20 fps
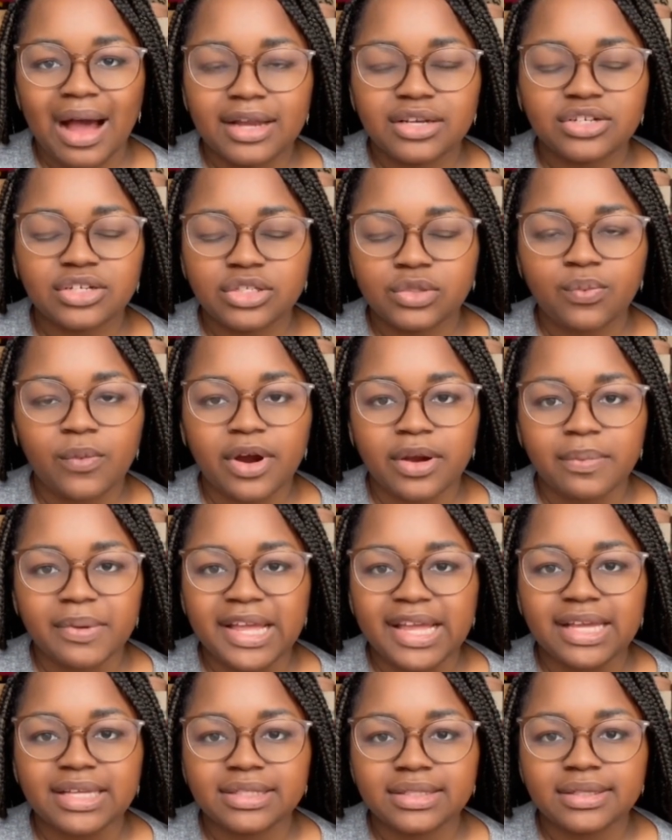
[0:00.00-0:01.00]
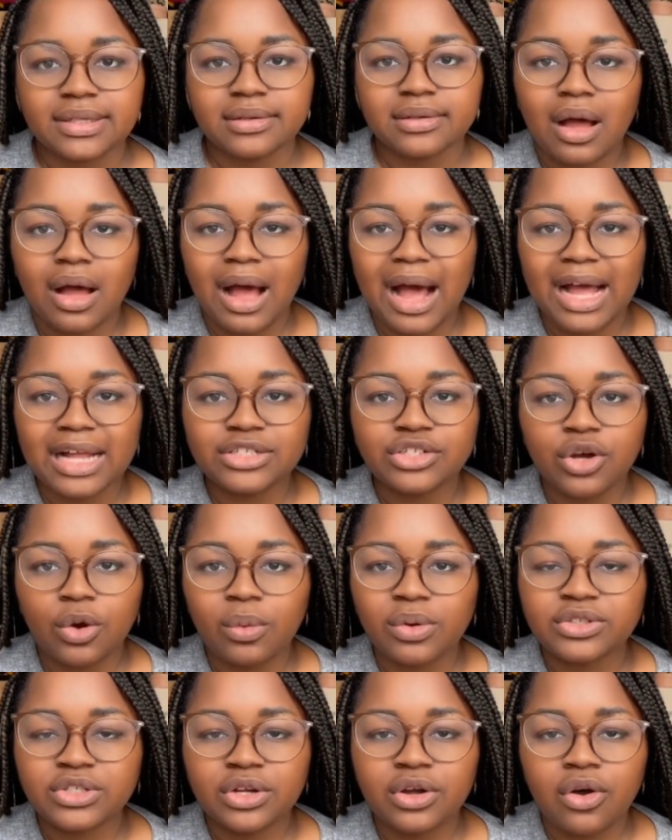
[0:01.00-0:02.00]
I just want peace. I don't
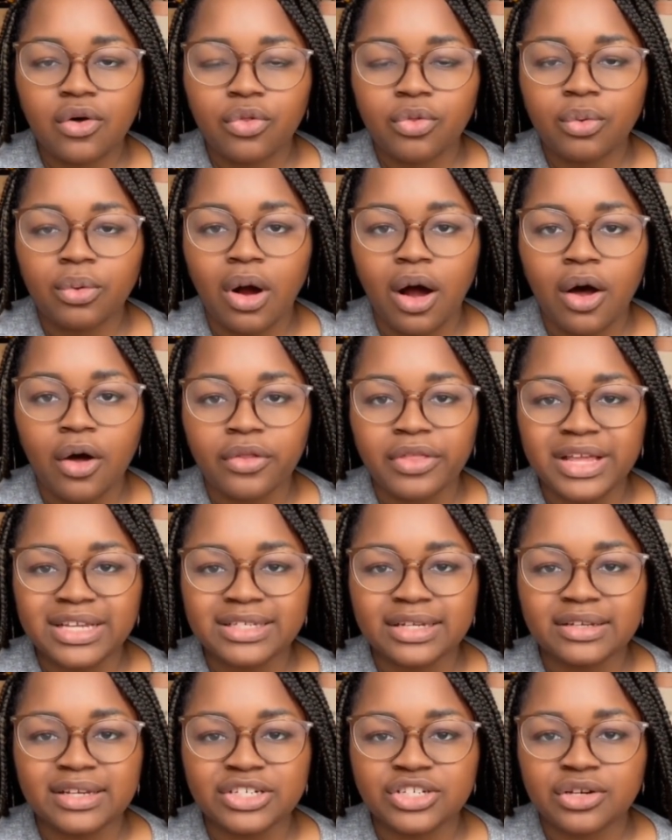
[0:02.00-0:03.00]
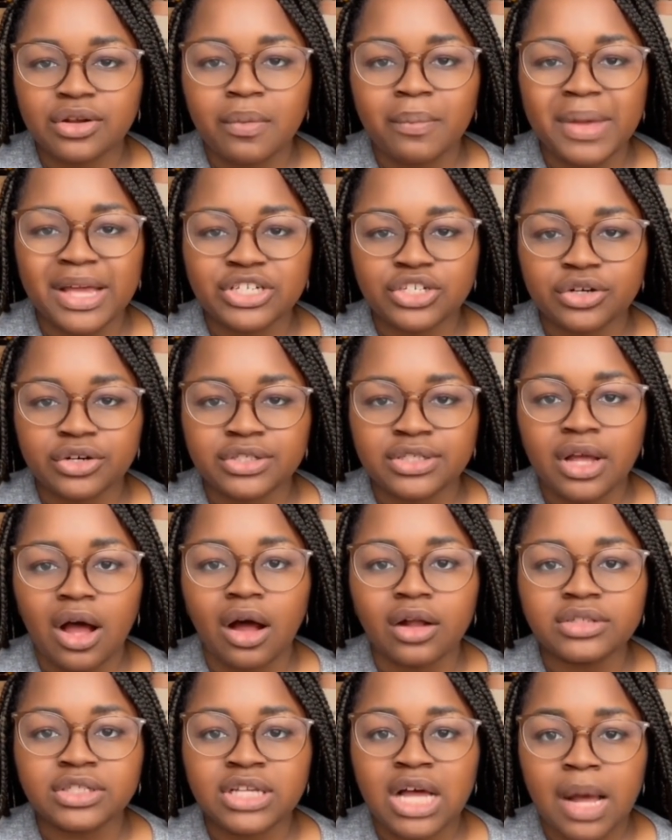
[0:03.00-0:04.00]
want to go through all these additional measures
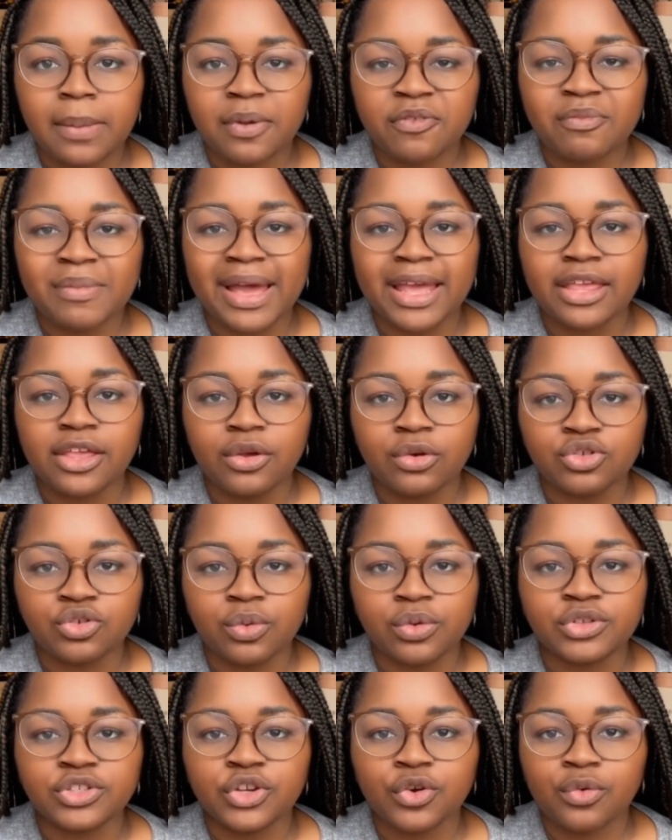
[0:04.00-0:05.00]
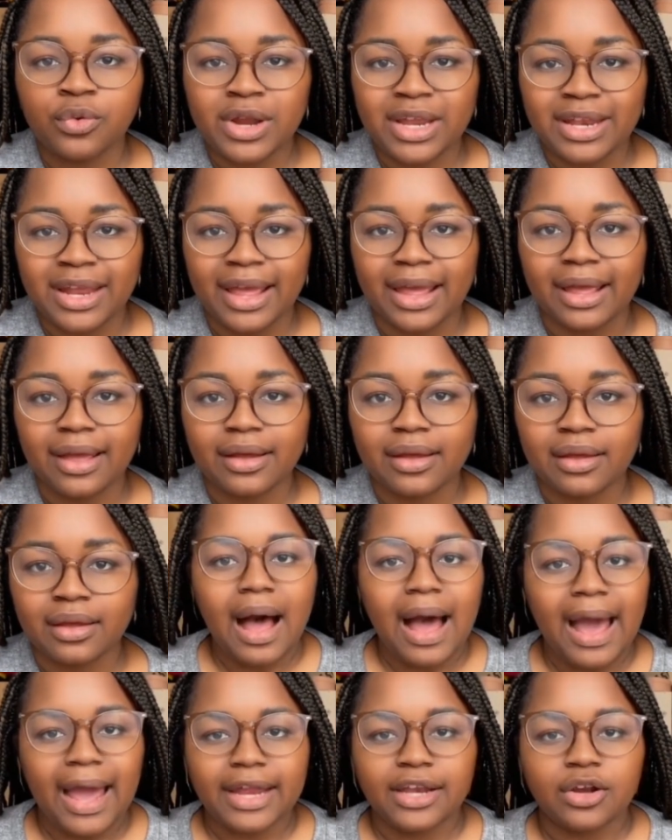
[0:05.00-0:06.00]
on top of my usual screening.
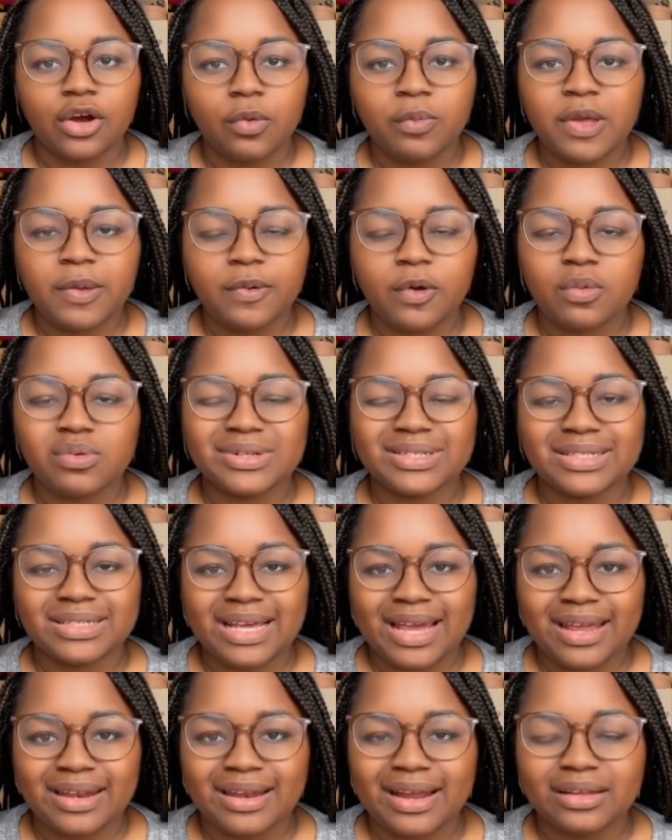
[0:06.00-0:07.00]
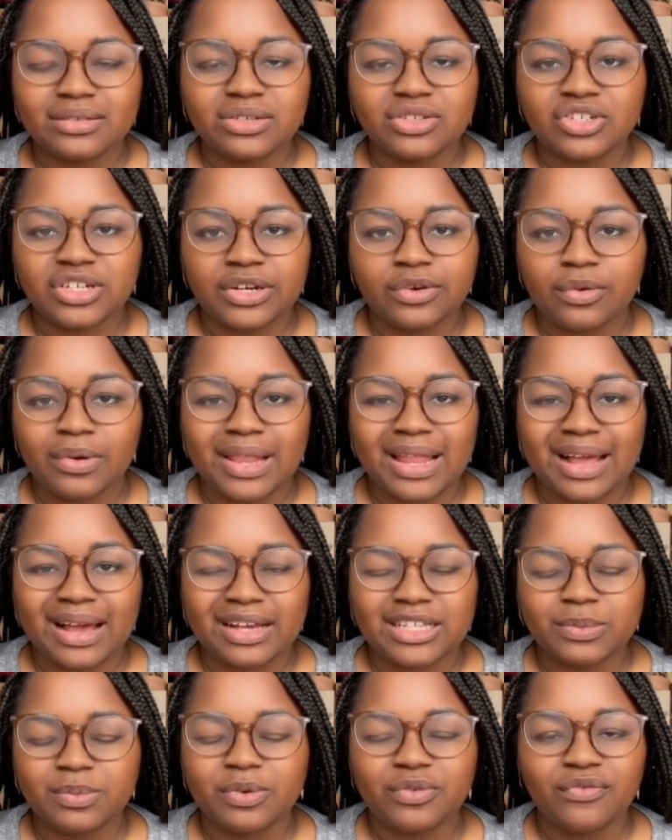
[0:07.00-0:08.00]
I know people will say not to
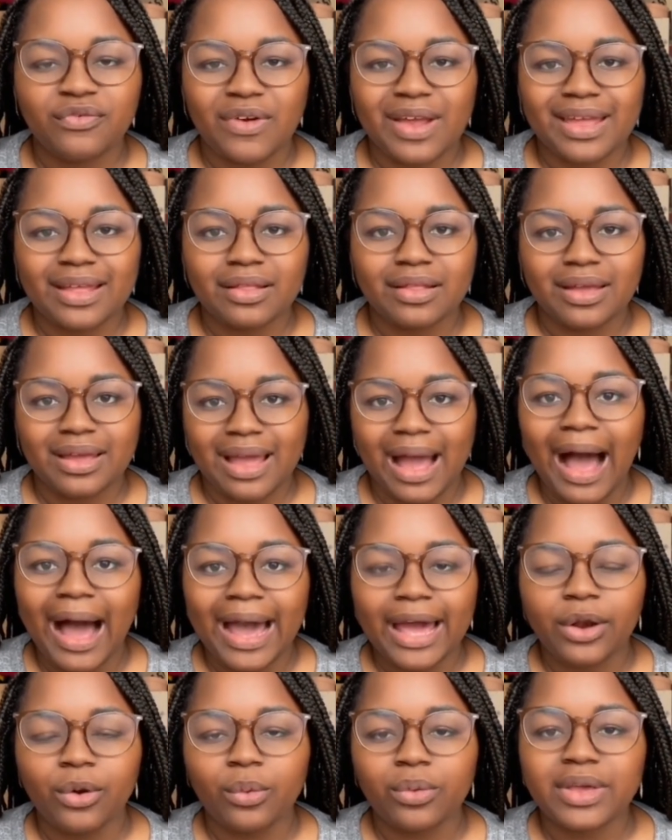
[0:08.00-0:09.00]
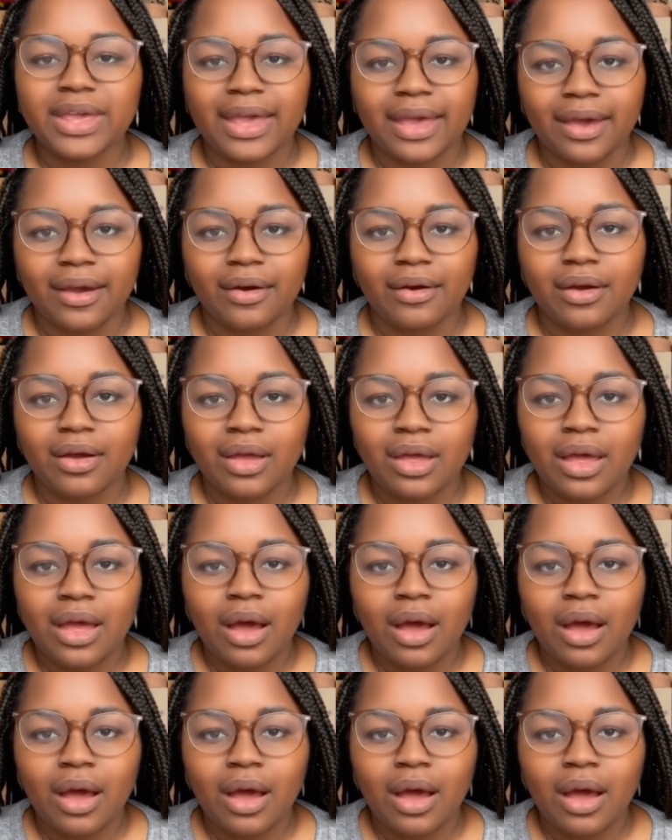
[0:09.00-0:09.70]
generalize, but frankly, I don't care.